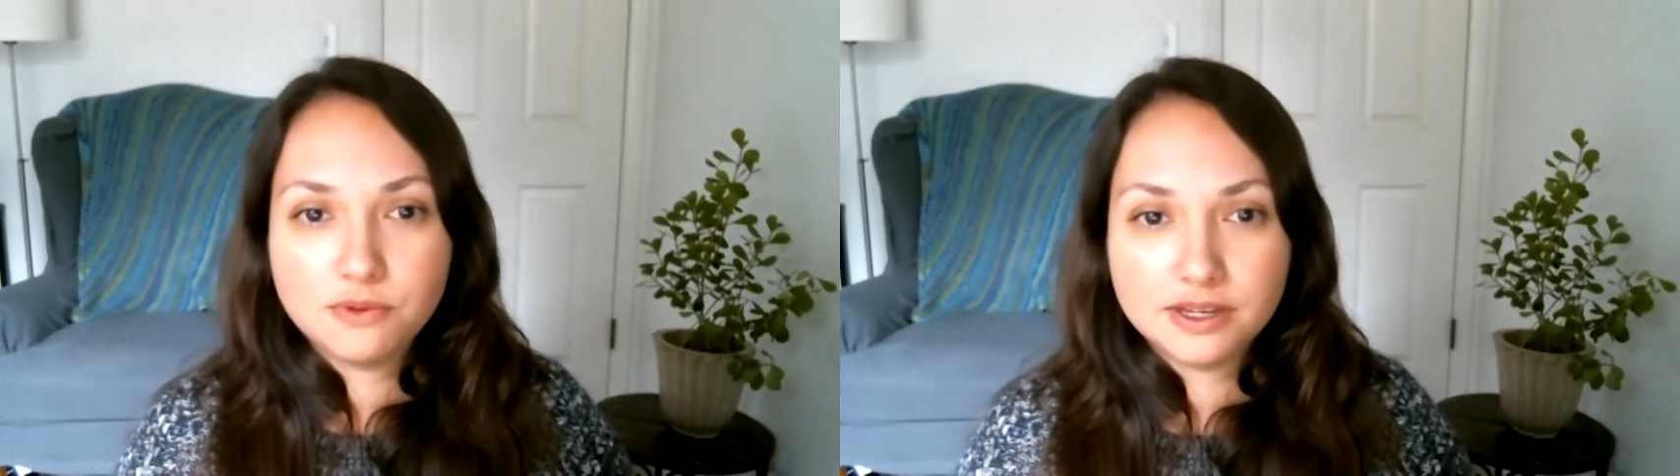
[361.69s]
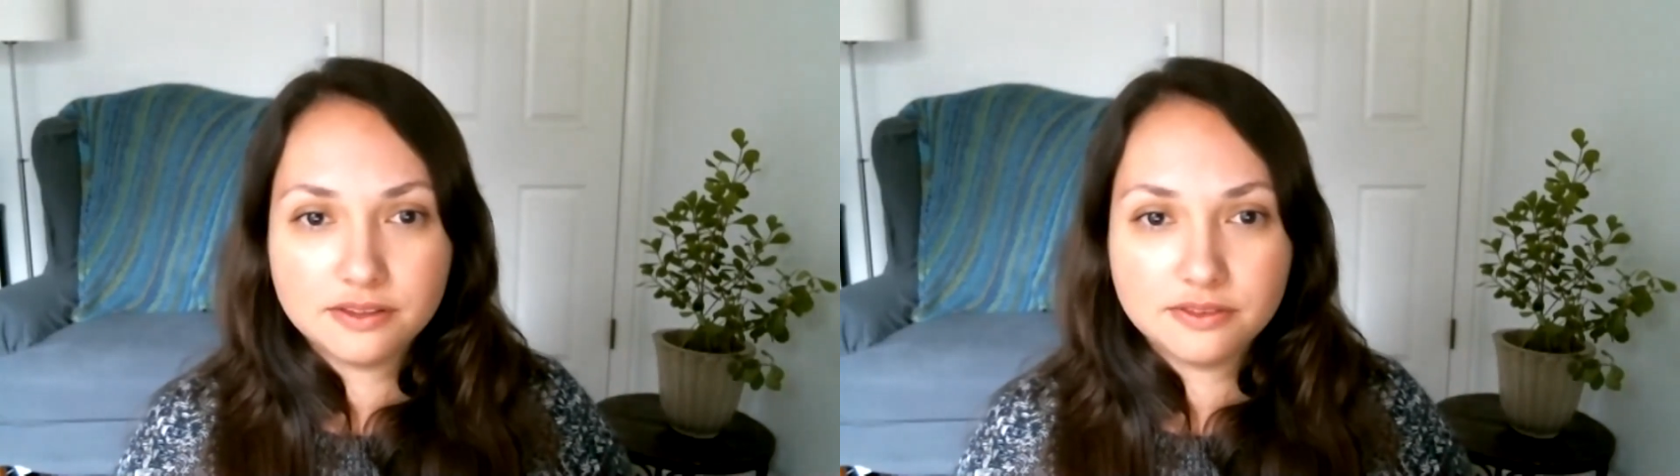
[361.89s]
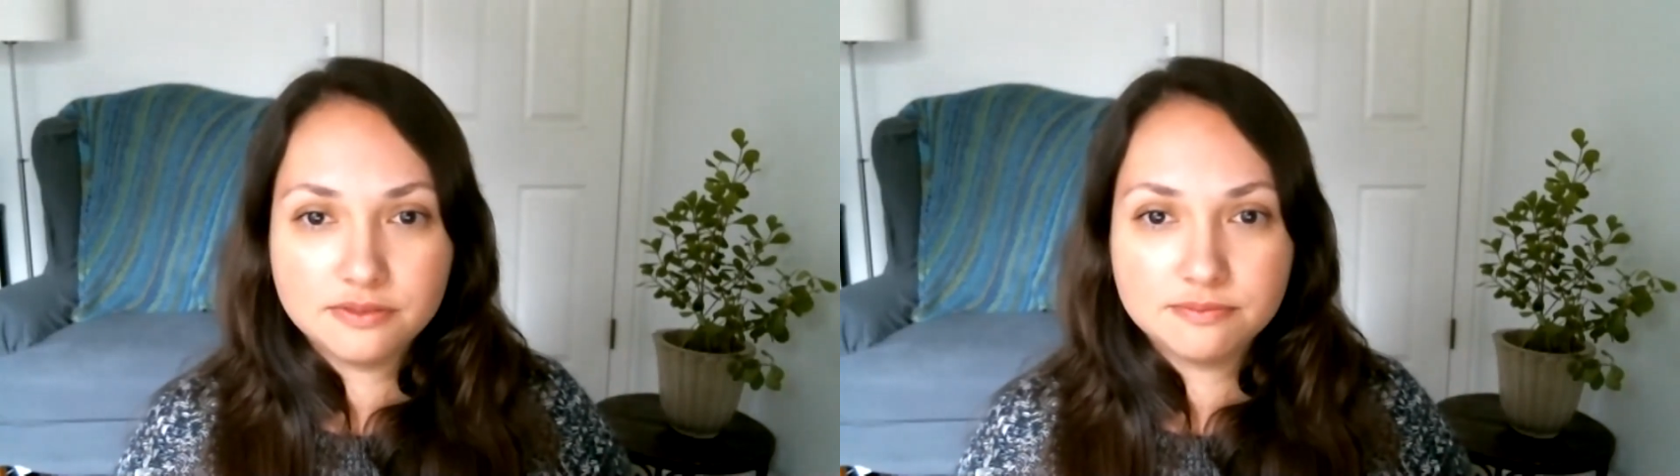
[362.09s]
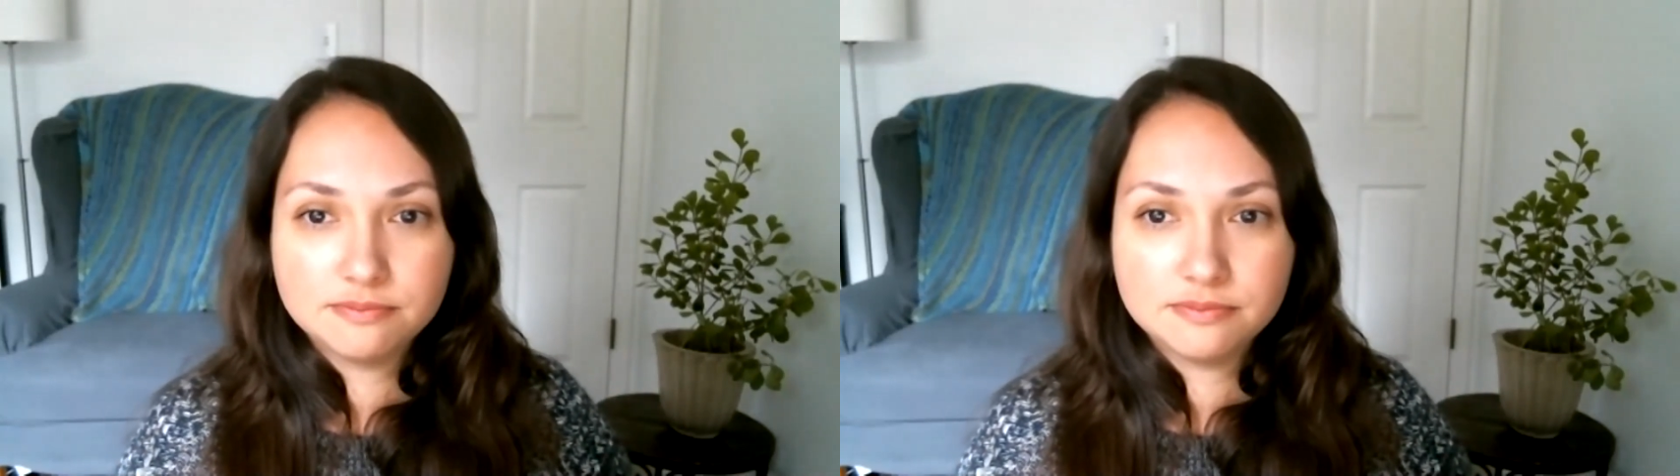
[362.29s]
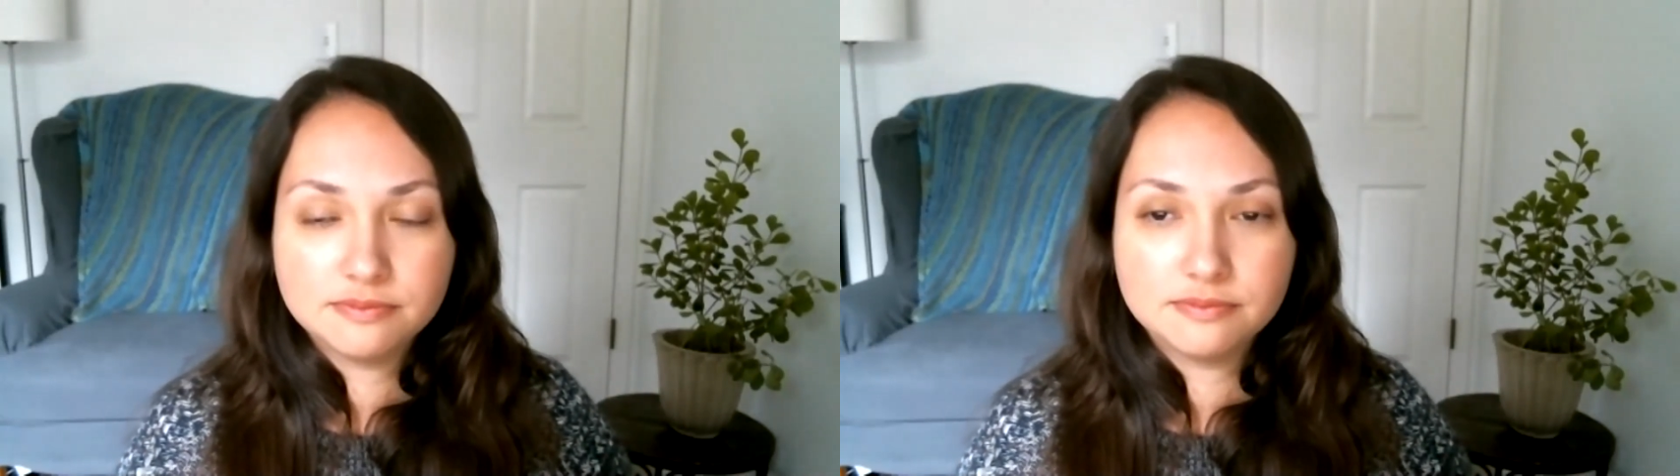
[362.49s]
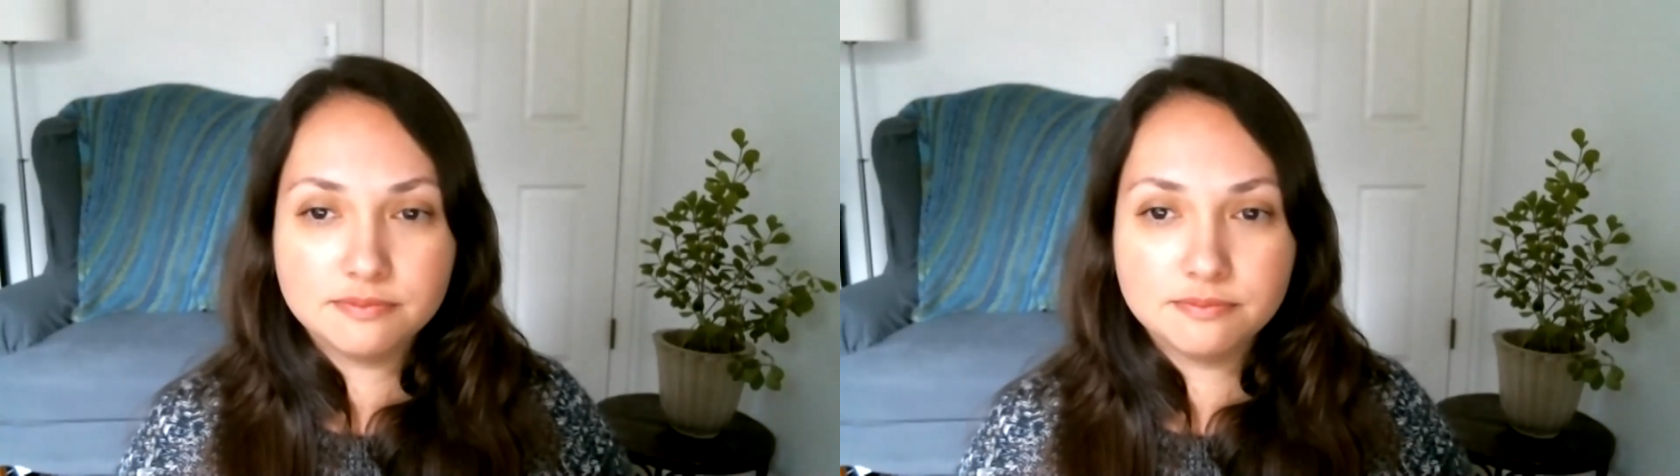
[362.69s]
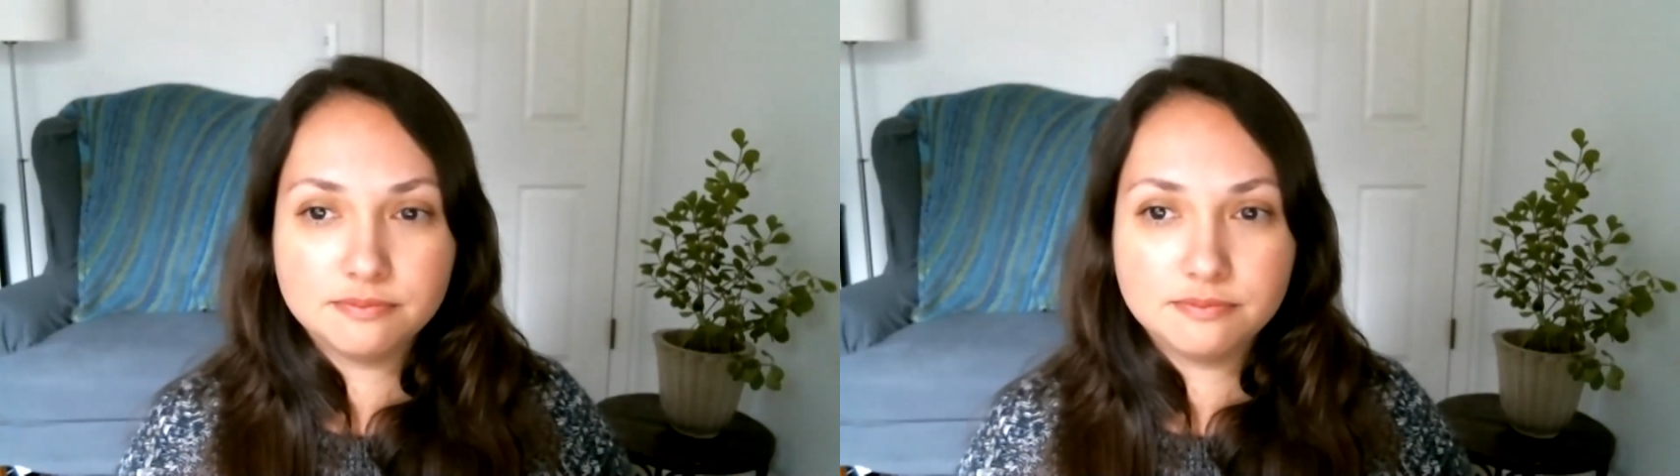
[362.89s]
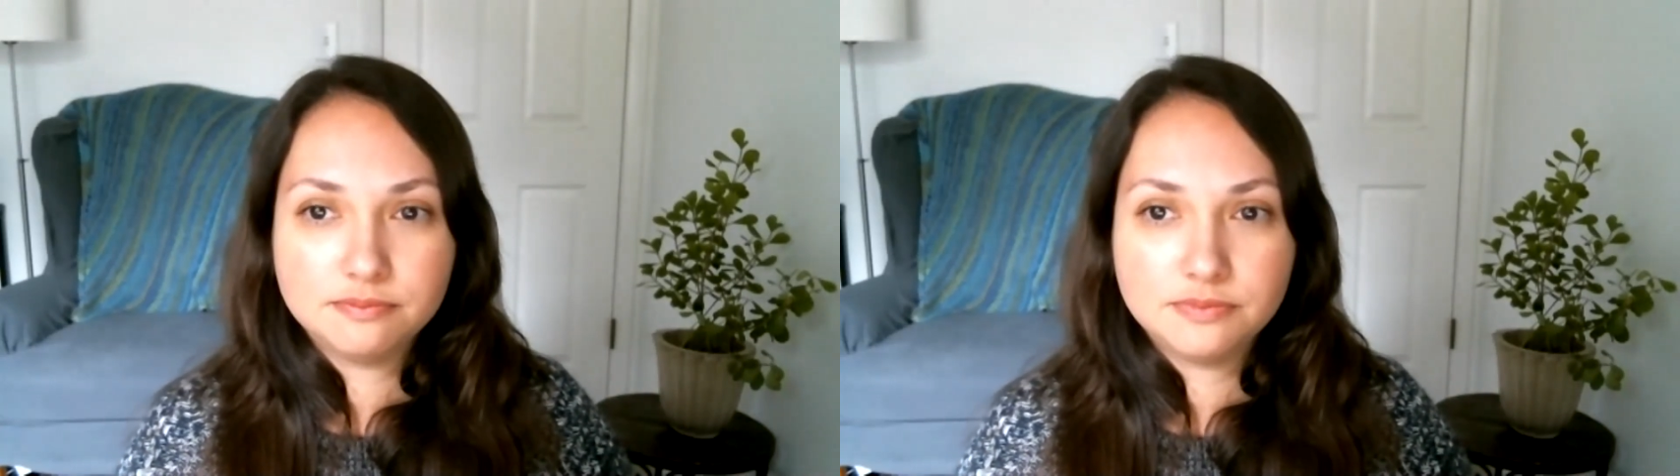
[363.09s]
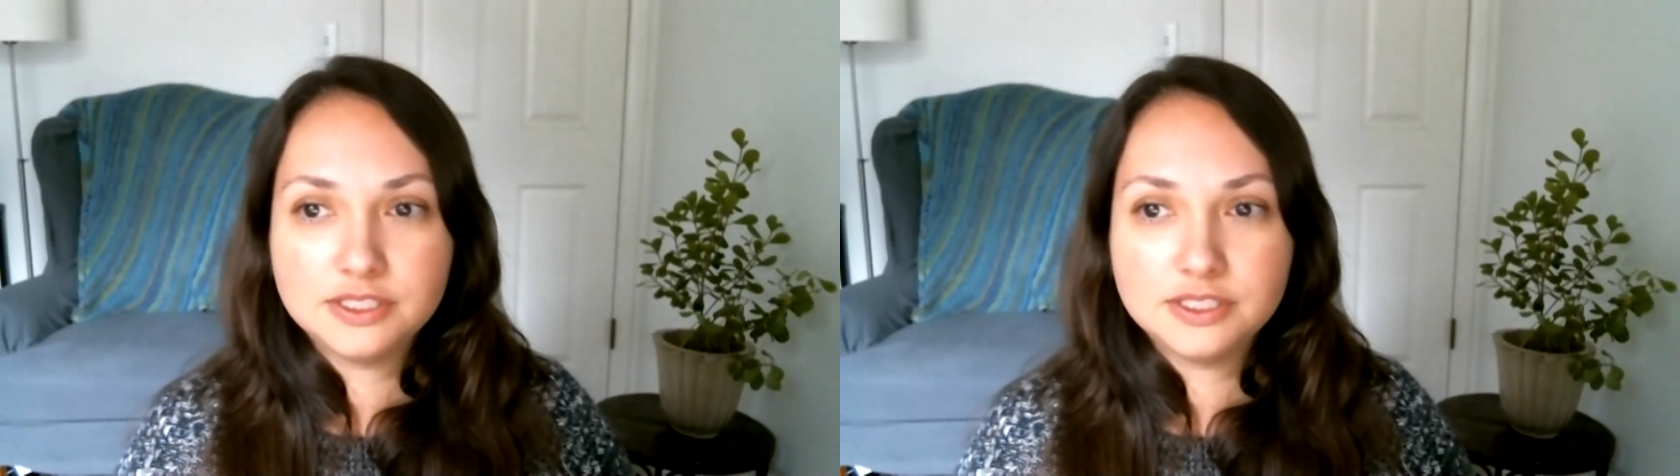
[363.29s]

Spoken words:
with the